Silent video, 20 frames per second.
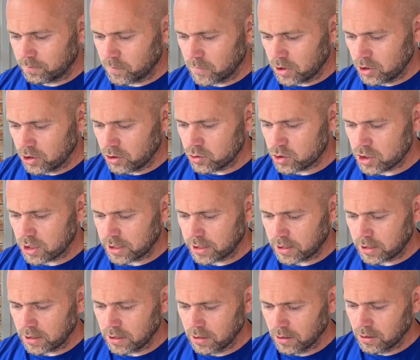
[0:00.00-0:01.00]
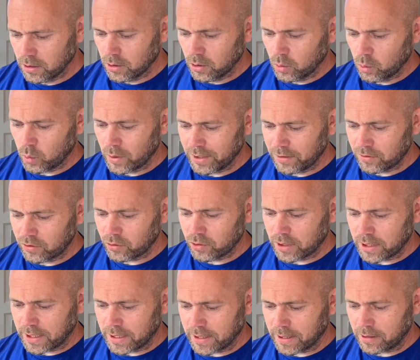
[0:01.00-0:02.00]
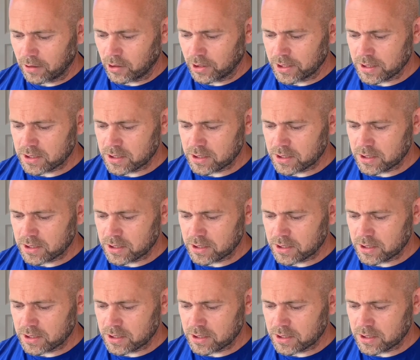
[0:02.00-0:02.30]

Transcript: Usually when doing the hairline,